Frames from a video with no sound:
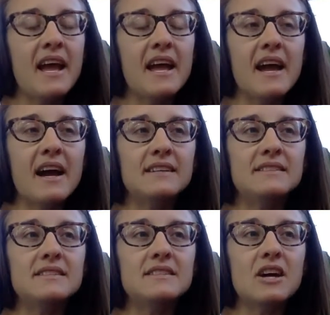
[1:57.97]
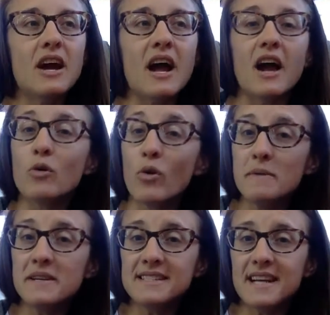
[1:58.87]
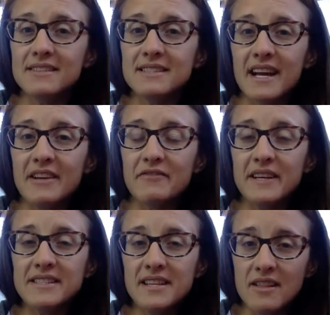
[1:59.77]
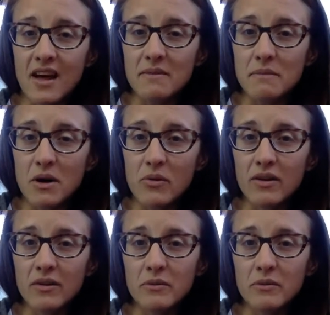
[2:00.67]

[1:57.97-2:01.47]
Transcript: and Corbin is outside fixing the lawnmower